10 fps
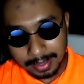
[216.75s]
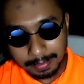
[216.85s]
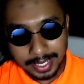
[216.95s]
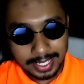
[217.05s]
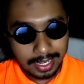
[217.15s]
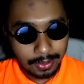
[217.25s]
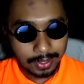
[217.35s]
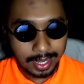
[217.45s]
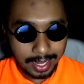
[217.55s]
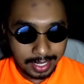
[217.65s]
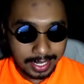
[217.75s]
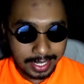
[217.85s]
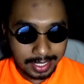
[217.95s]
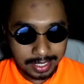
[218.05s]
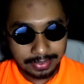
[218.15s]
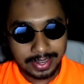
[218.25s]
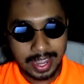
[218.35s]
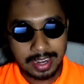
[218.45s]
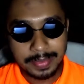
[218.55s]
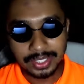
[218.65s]
but it can look ugly if the
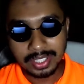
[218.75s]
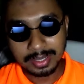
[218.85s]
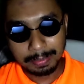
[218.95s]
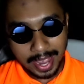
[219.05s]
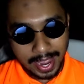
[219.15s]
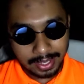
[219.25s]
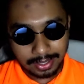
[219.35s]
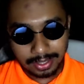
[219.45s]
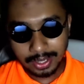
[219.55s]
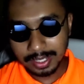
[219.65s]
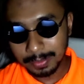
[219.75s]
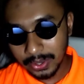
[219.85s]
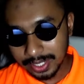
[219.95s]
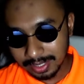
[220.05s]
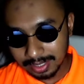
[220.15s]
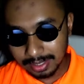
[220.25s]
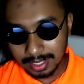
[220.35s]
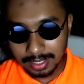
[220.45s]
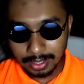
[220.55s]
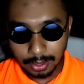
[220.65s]
animation is bad or the models
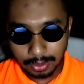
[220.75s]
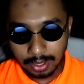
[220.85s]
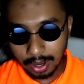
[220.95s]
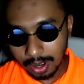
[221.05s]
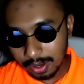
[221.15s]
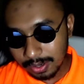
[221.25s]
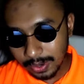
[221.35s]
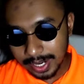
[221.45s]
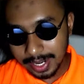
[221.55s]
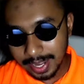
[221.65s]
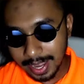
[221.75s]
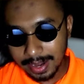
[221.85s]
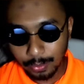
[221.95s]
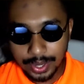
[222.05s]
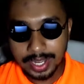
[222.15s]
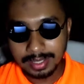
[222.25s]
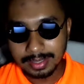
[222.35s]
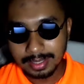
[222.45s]
look awkward and weird,